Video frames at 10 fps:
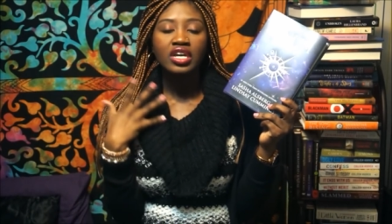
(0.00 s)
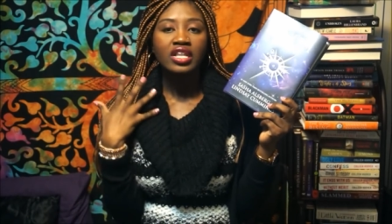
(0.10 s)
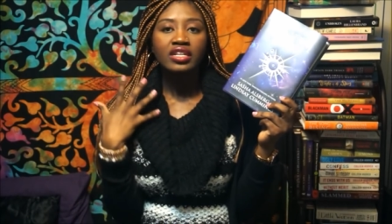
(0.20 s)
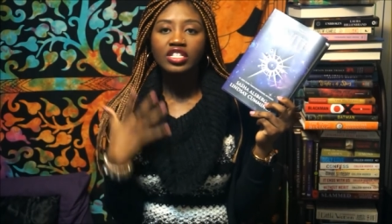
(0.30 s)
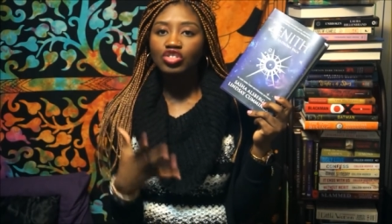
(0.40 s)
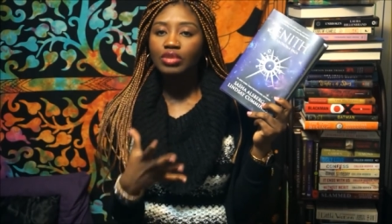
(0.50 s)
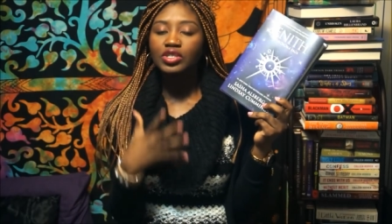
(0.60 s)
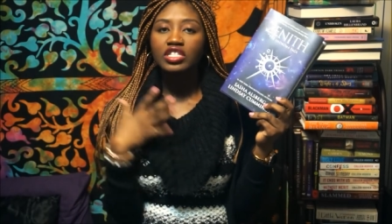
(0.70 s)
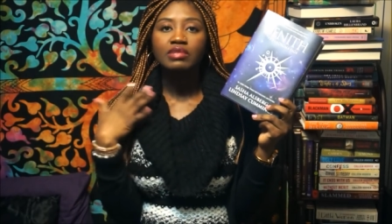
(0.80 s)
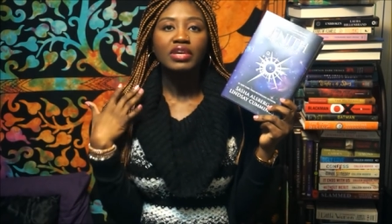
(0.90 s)
the
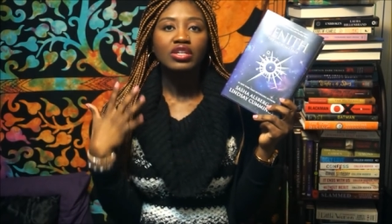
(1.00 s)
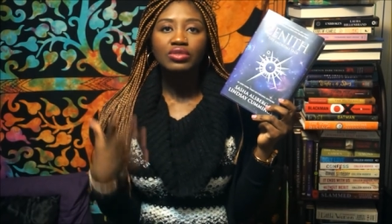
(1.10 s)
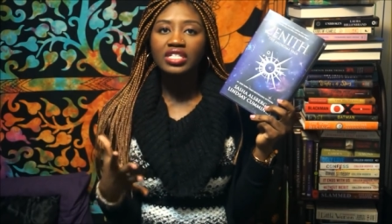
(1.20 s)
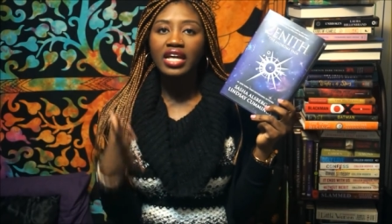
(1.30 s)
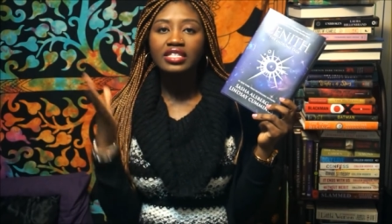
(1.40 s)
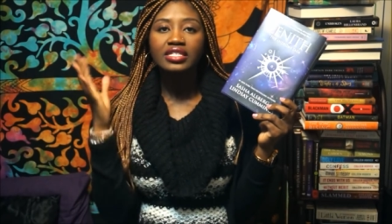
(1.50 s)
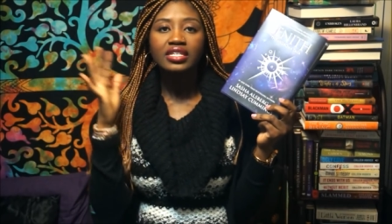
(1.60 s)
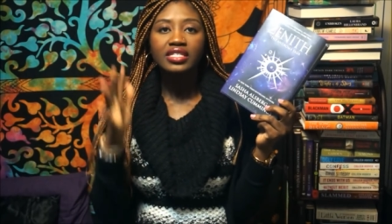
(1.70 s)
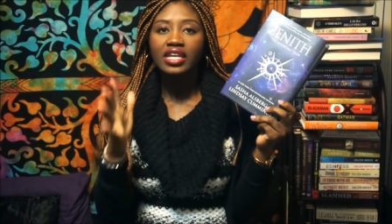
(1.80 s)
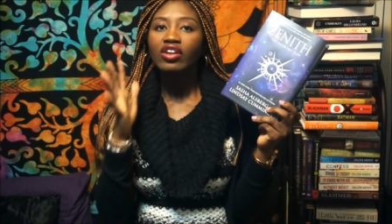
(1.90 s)
descriptions made no sense,
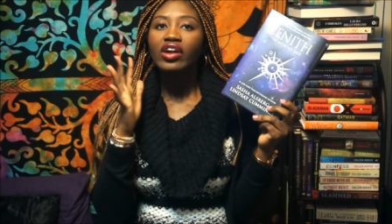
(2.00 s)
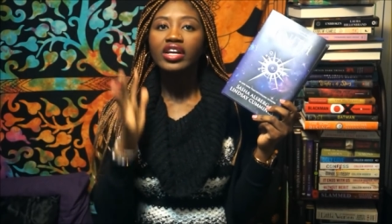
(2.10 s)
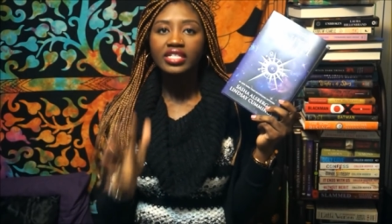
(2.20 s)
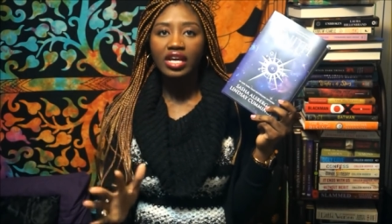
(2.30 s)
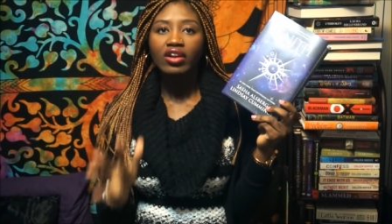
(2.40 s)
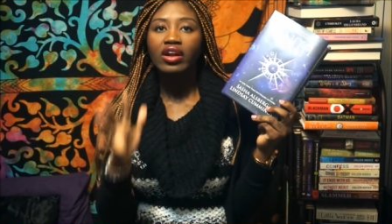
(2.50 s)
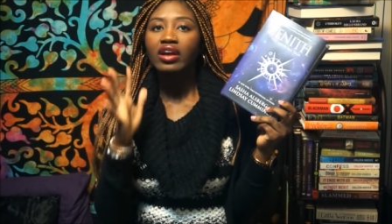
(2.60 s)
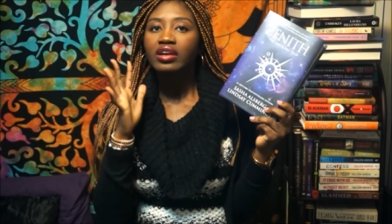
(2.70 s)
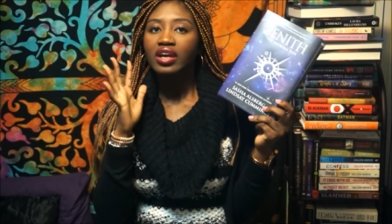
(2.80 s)
etc., etc.